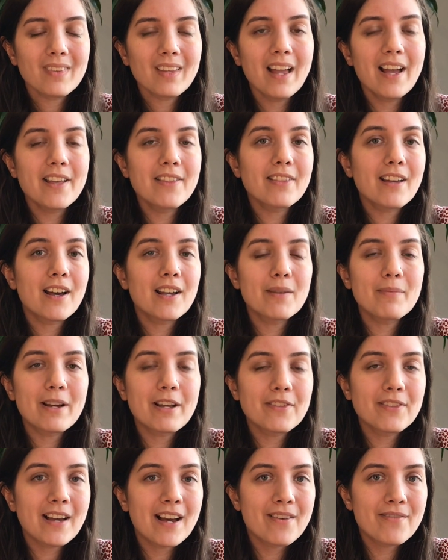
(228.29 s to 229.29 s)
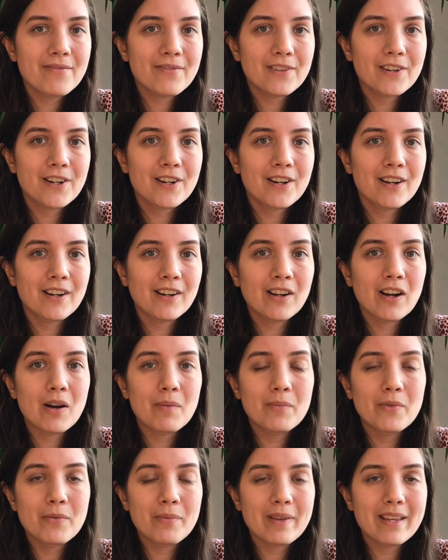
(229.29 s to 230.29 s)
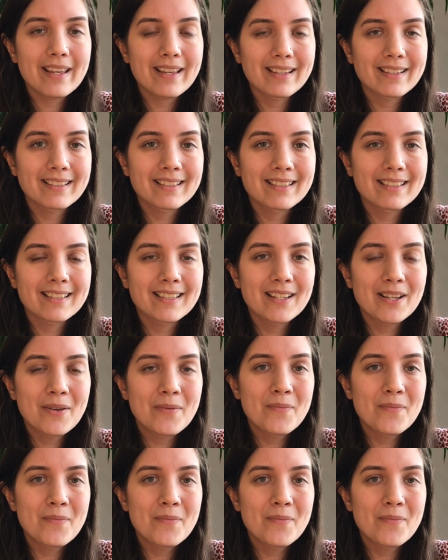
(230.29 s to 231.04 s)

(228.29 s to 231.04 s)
I thought about that for a couple weeks,